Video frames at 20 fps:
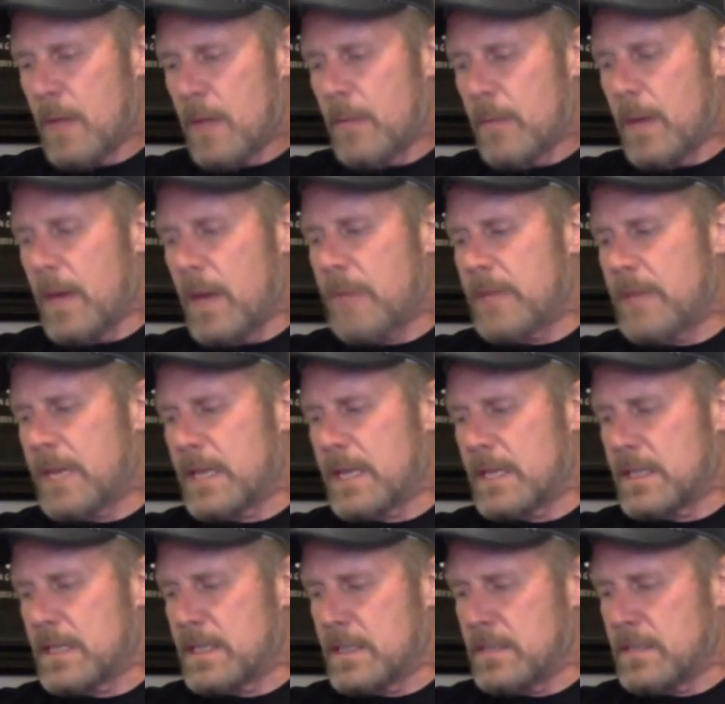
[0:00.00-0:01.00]
Bob
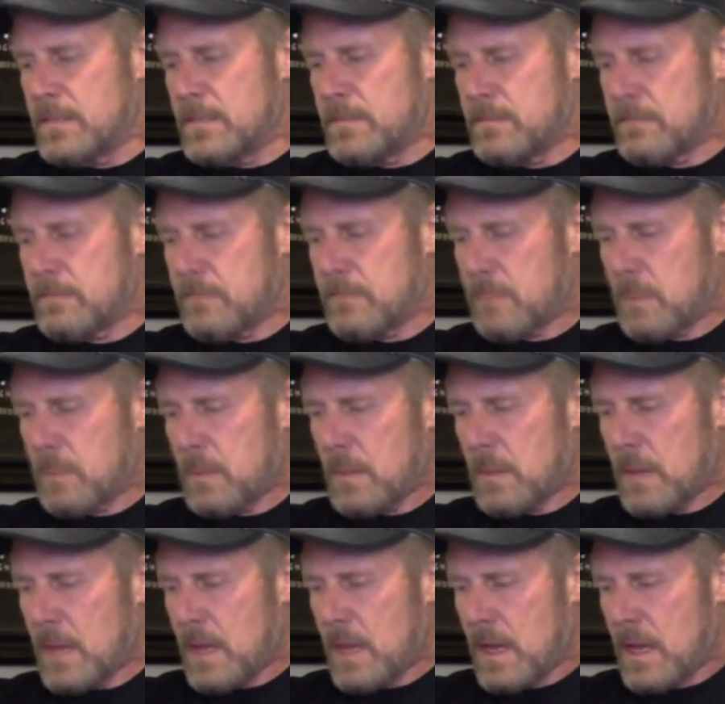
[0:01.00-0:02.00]
Dickinson.
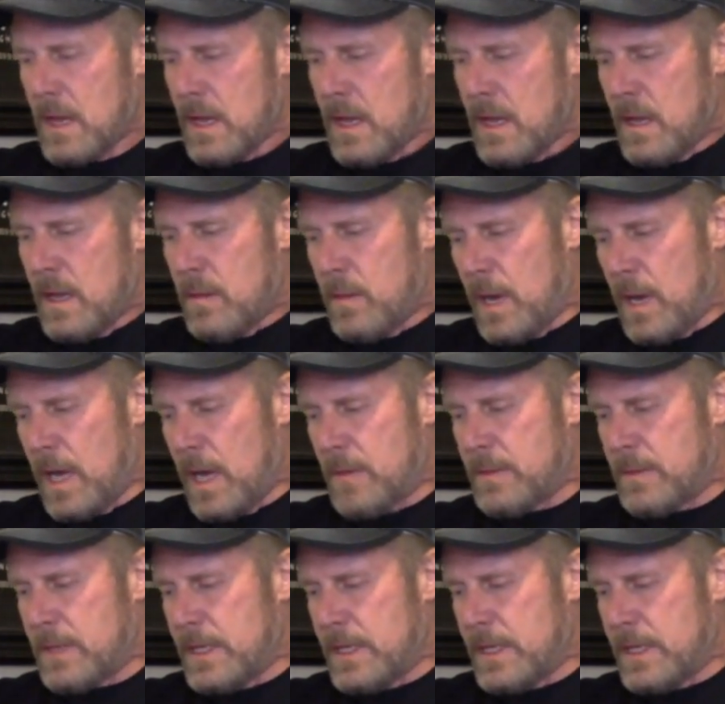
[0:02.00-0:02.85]
Bob